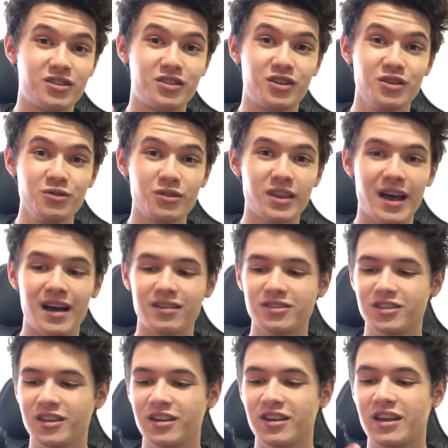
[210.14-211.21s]

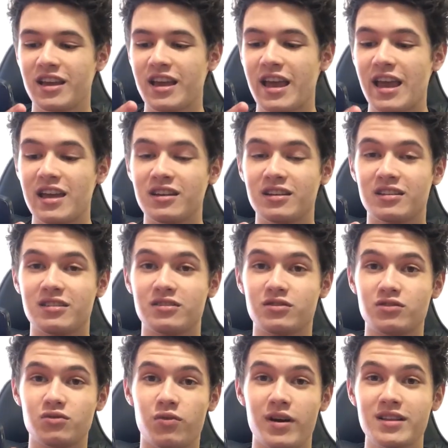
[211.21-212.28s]

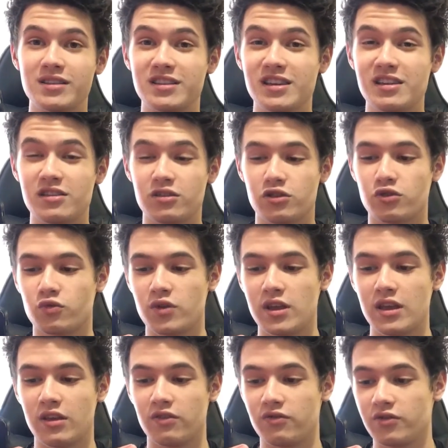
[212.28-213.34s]

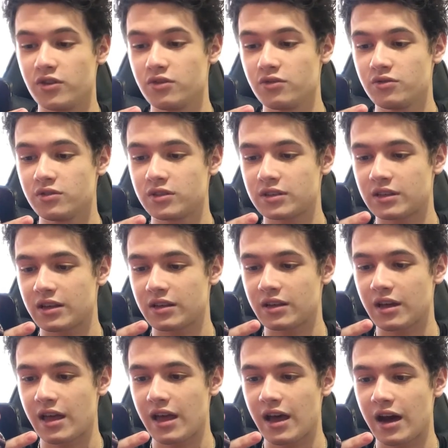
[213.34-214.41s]
2,023 views.
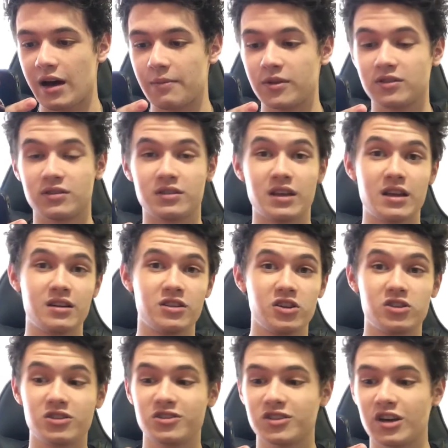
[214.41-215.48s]
Um, and in
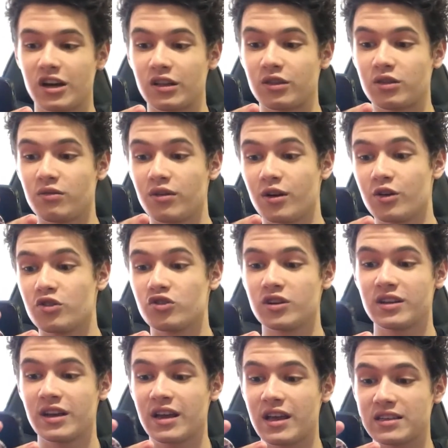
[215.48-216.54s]
addition, it's got
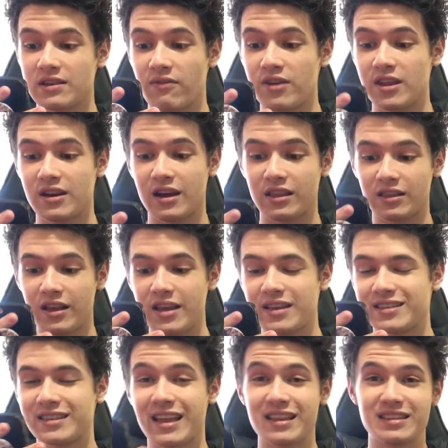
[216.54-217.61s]
379
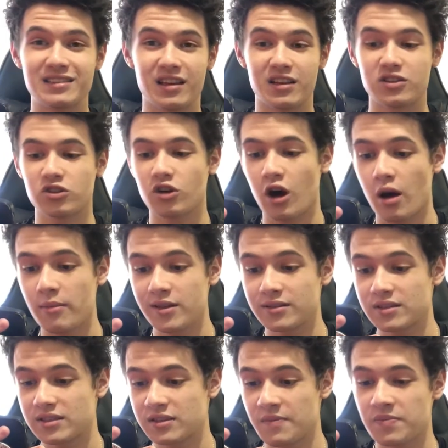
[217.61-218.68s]
likes and six
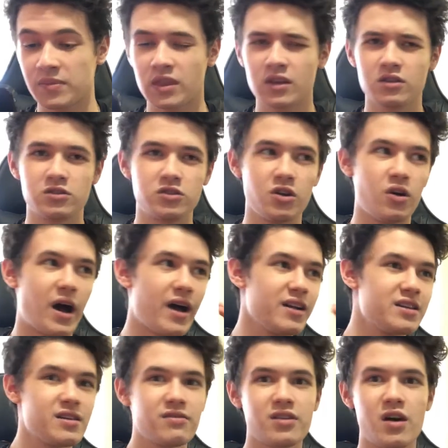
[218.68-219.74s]
comments. So I'd
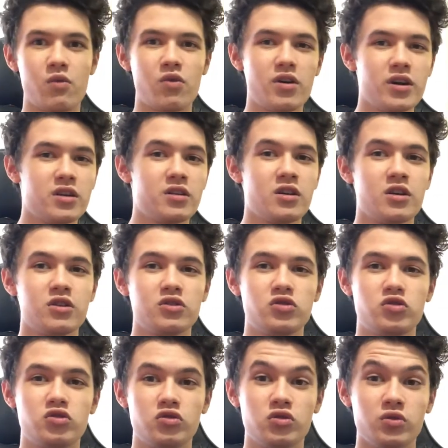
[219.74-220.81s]
give that one
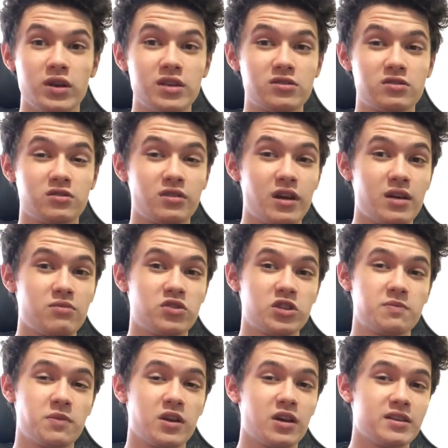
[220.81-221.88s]
to Instagram
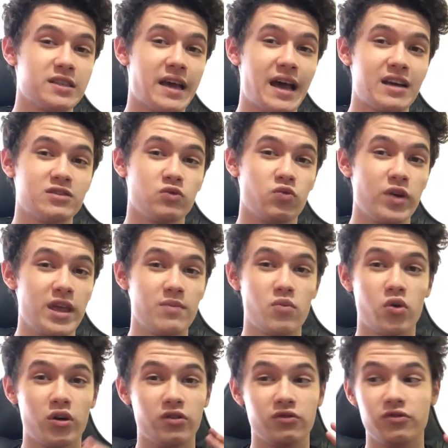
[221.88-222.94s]
just because it has way
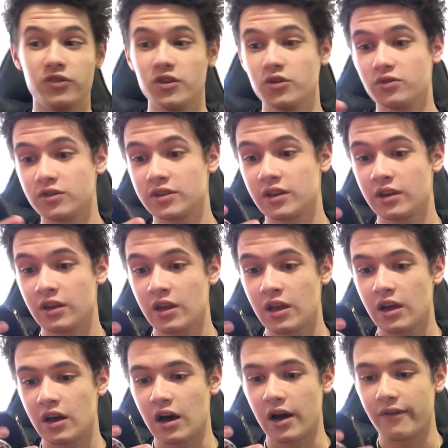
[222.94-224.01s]
more views.
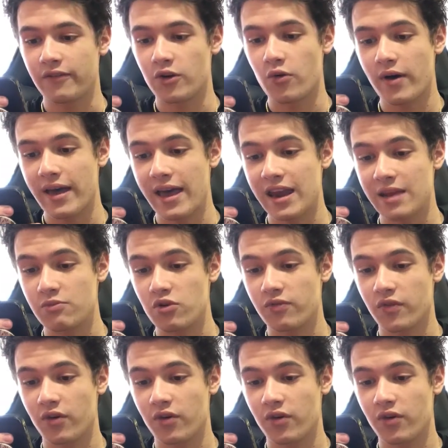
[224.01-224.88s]
Uh, if we go ahead and move